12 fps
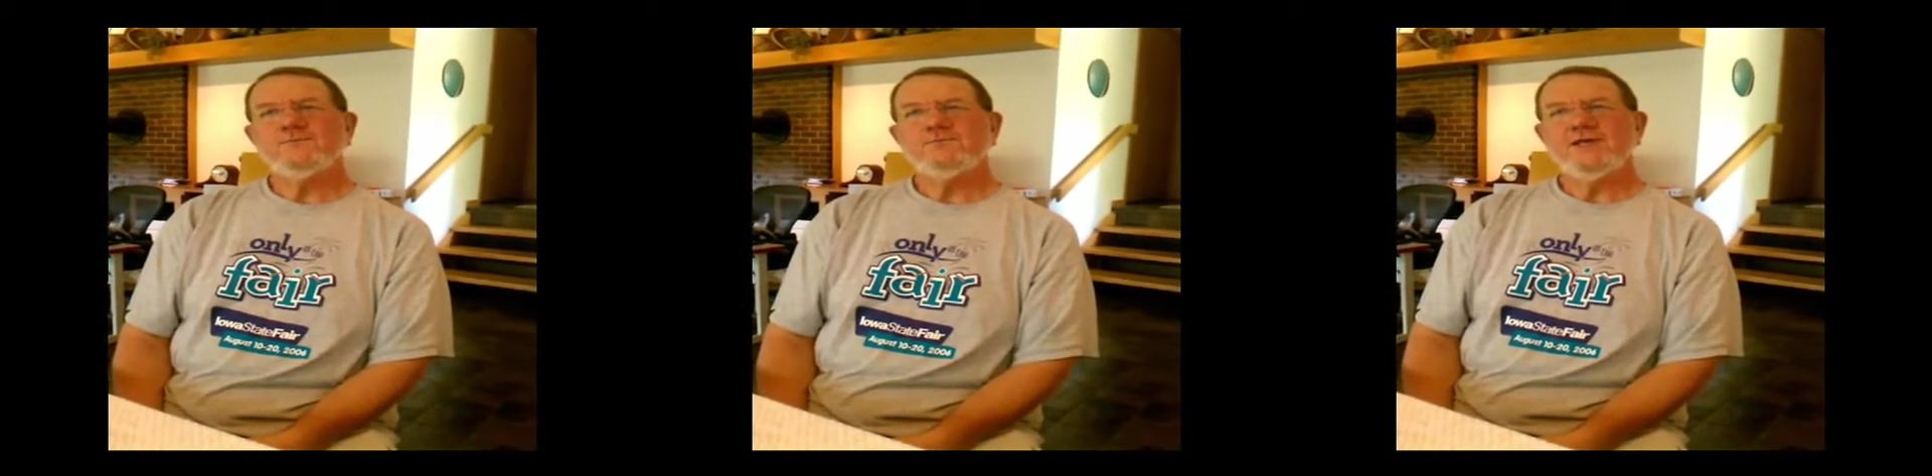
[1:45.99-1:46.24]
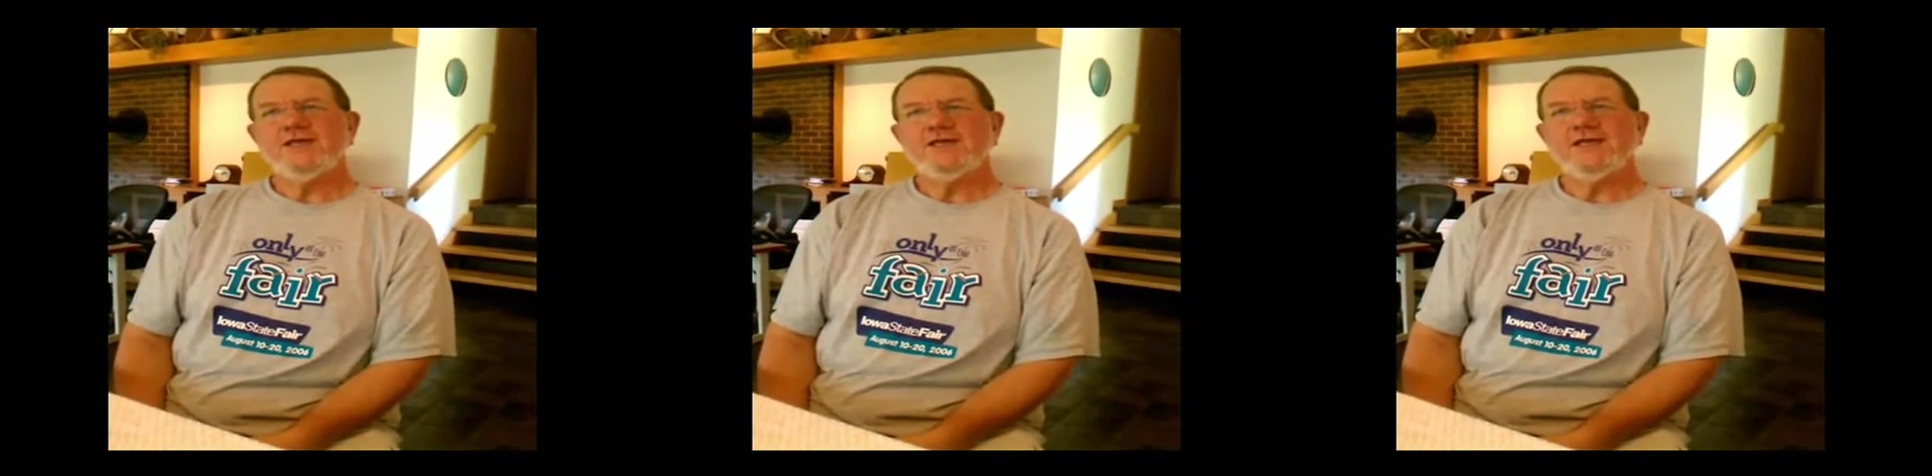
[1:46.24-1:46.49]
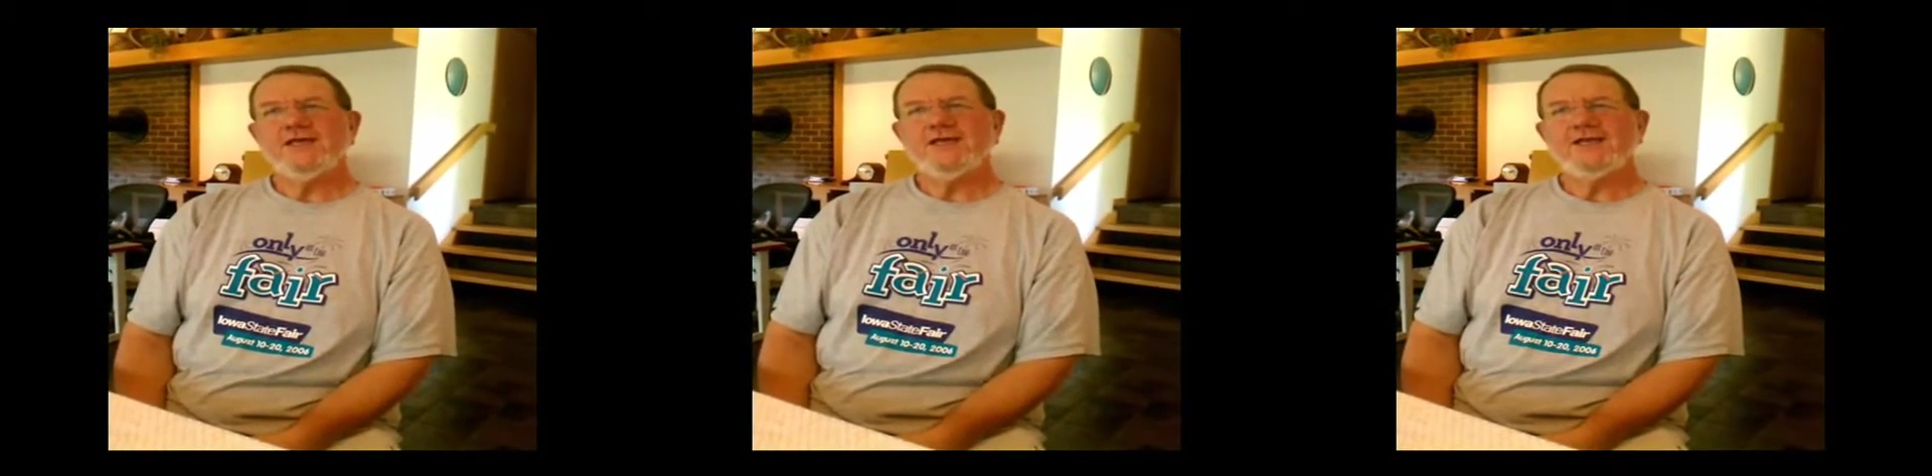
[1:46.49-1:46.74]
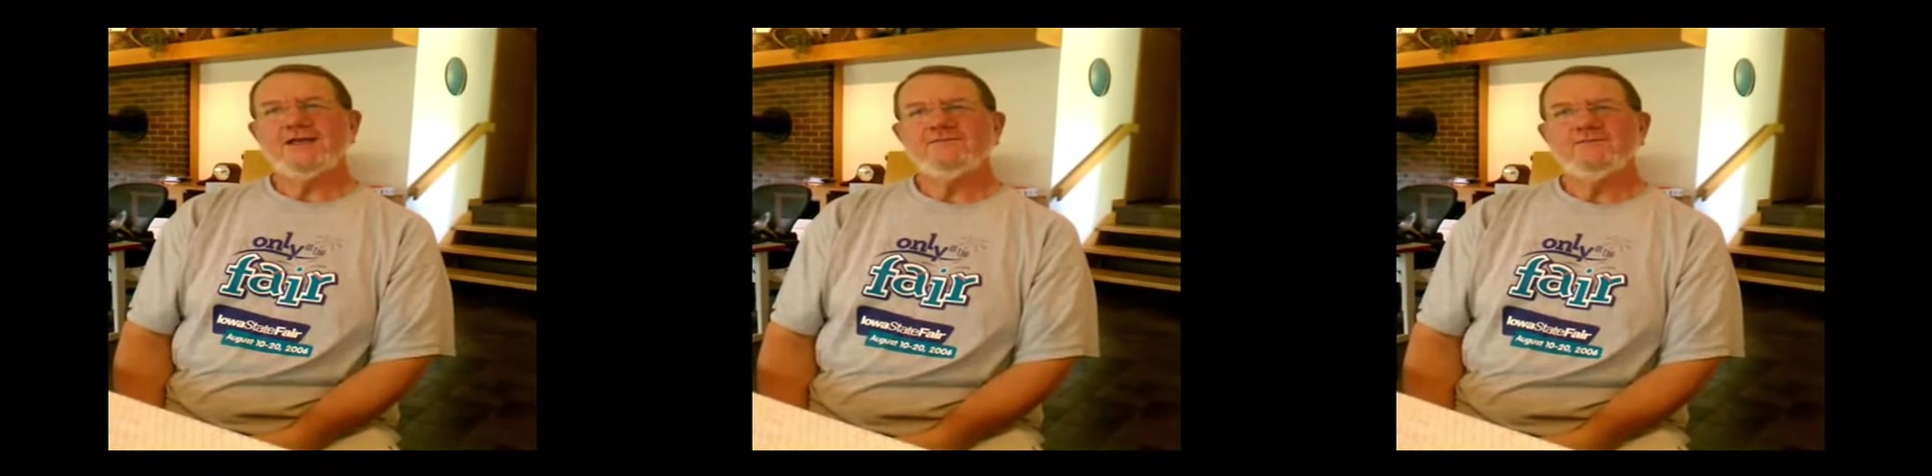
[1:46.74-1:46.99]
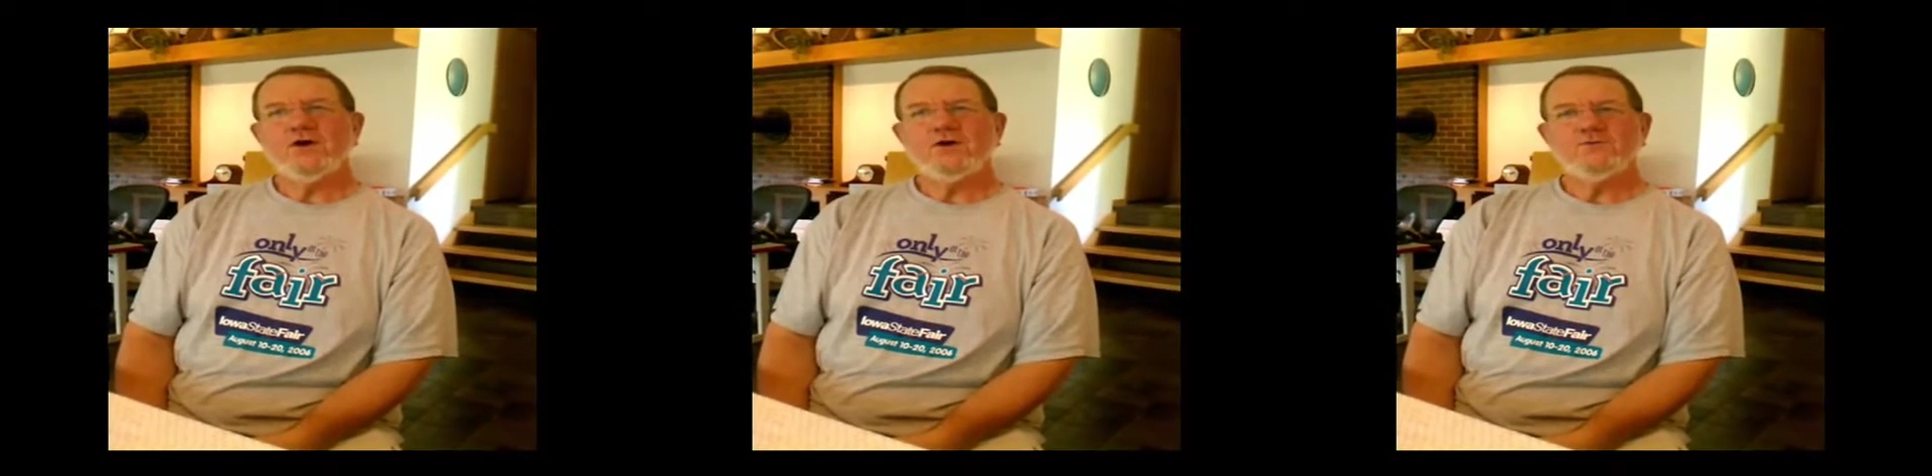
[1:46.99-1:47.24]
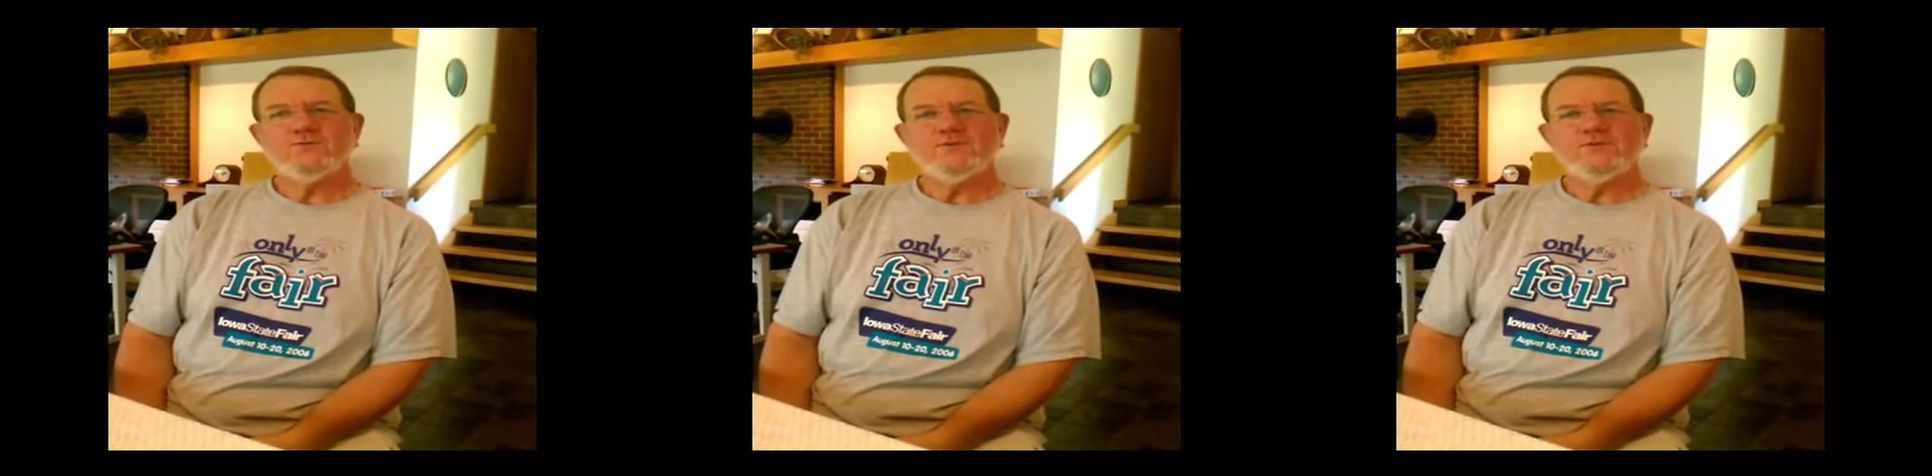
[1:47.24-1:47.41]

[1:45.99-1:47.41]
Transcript: me getting involved